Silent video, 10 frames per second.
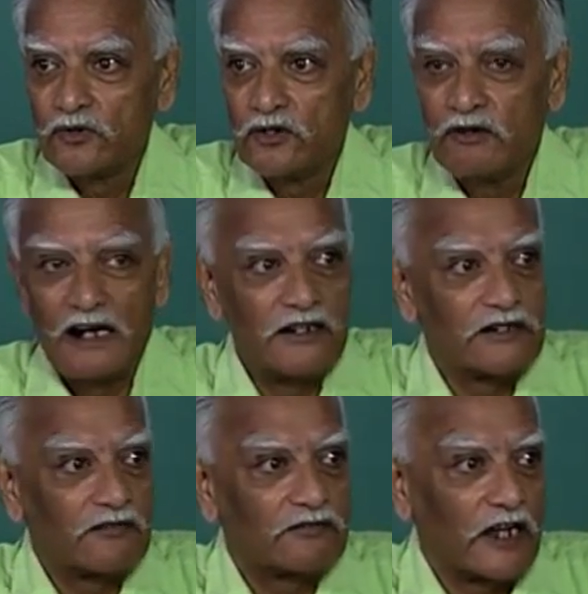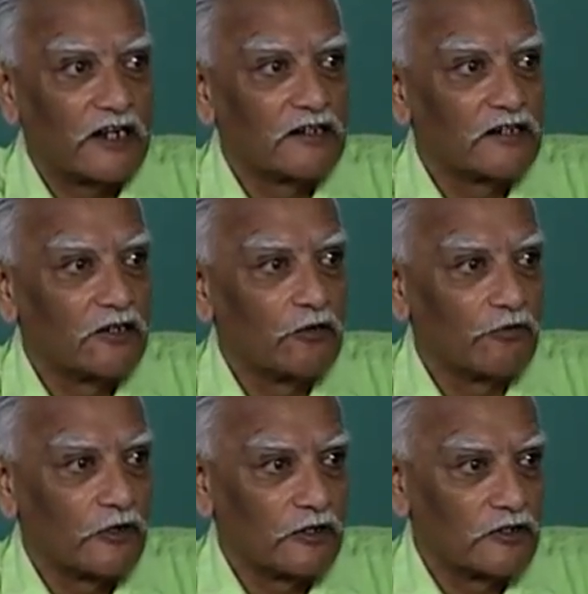the valleys of Tigris and
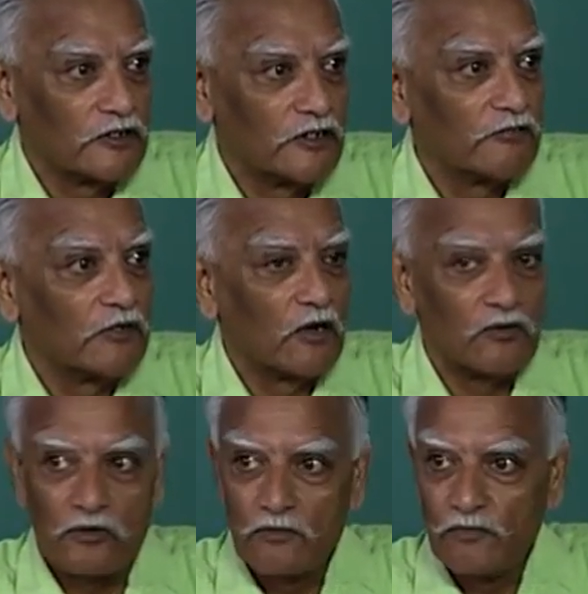Euphrates, deep down